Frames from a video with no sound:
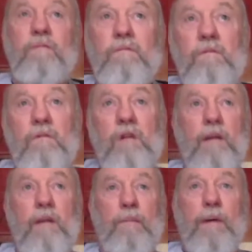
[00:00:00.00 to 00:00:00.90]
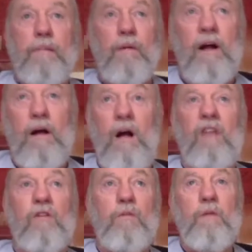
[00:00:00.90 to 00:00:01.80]
with a couple of people,
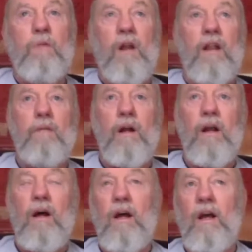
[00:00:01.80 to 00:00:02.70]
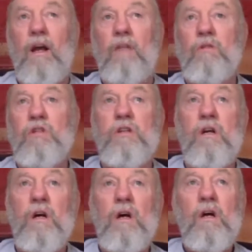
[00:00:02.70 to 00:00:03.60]
Andrew being one of them, and it
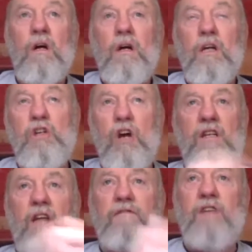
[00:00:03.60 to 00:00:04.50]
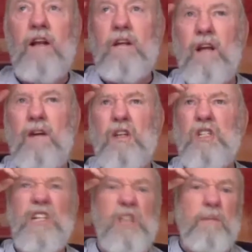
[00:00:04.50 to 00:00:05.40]
sort of dovetailed. It's
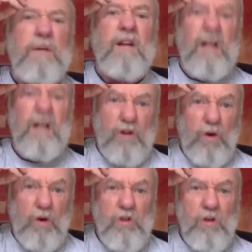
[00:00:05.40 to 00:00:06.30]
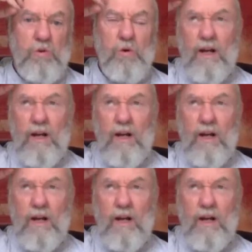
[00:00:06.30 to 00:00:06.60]
nice to be, you're a coach now, so